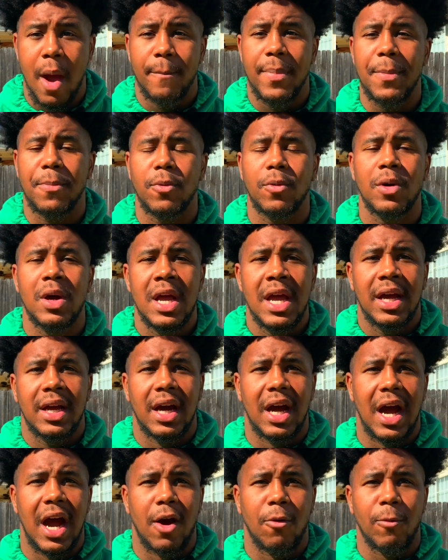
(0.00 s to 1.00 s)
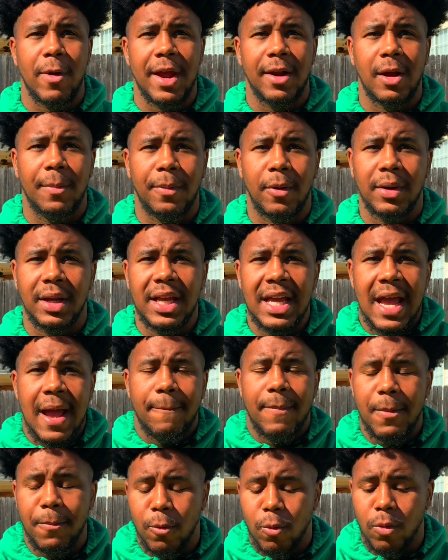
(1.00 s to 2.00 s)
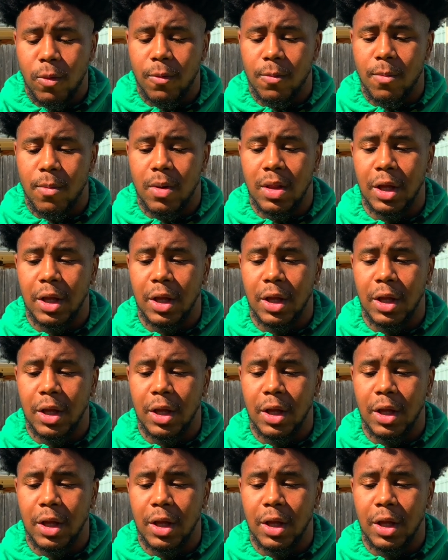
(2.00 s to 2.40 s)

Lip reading: People read up on it. People were